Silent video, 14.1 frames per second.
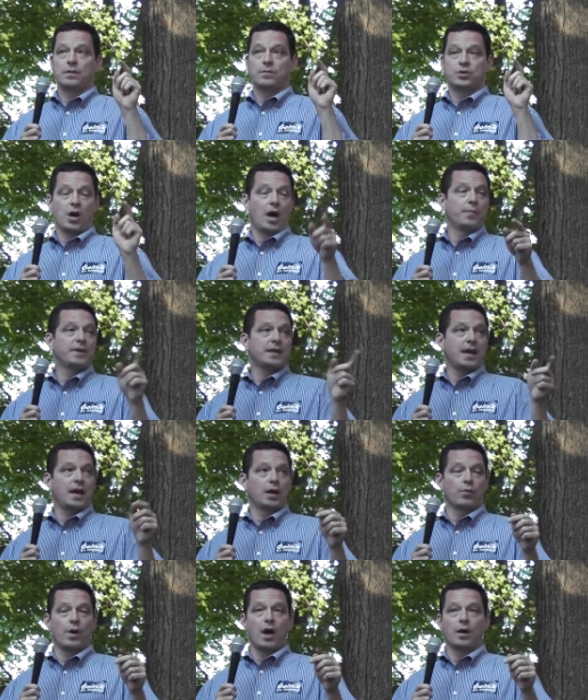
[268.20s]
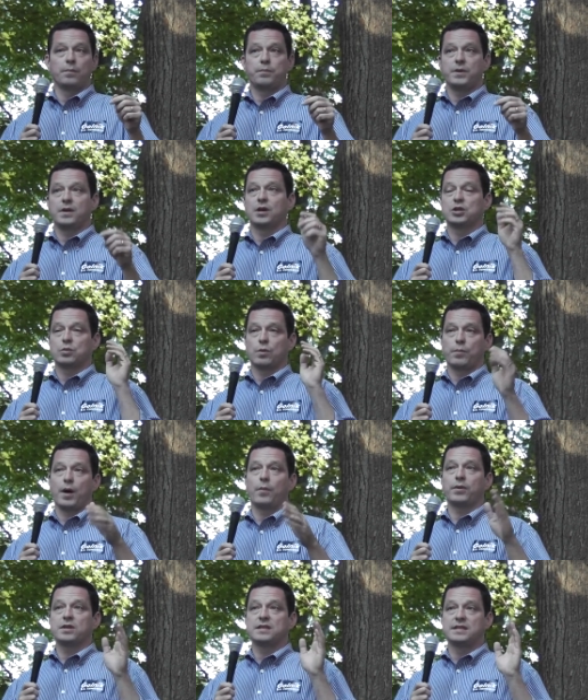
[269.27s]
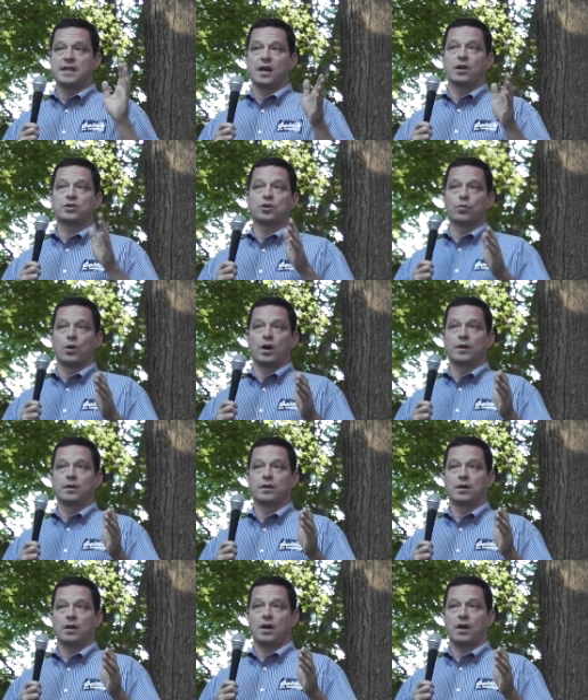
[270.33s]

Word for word: John McCain around because the Republicans dared to run